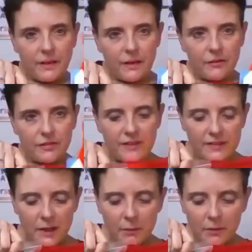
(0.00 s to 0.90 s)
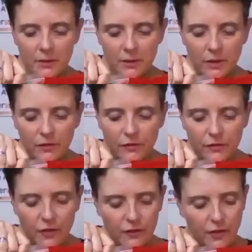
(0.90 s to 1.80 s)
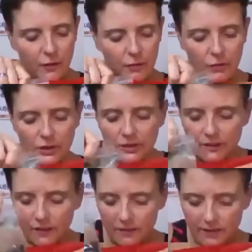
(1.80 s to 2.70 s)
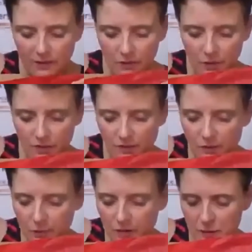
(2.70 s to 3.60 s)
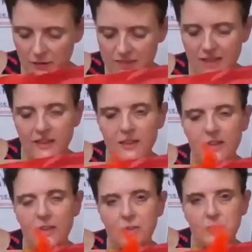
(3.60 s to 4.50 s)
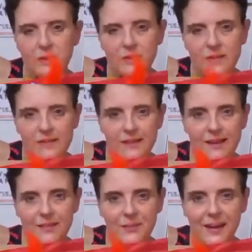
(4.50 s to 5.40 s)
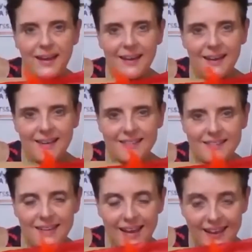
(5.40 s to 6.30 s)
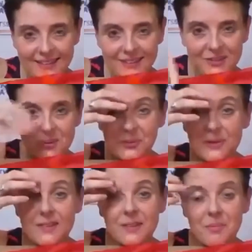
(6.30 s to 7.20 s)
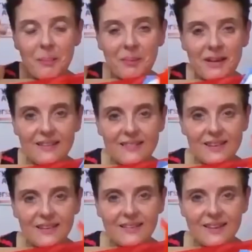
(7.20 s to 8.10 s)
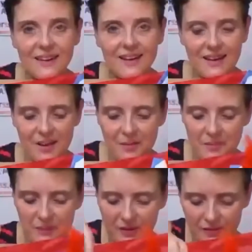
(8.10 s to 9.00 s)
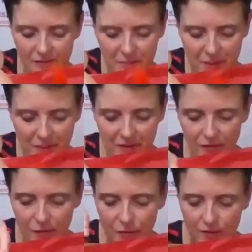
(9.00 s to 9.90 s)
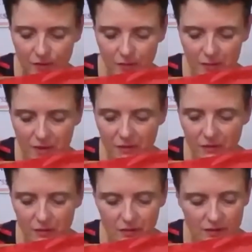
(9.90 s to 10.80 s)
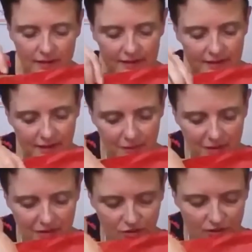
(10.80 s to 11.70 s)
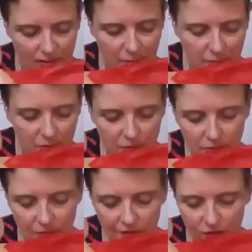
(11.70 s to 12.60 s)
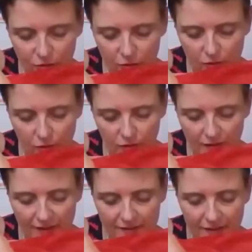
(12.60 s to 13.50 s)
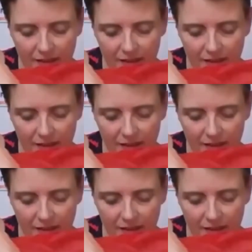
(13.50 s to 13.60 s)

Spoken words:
free sample of our wool. That one is particularly good because as we're heading towards the pumpkins and because the pumpkins of course are on the back of the newsletter, that might just help you to finish yours off nicely.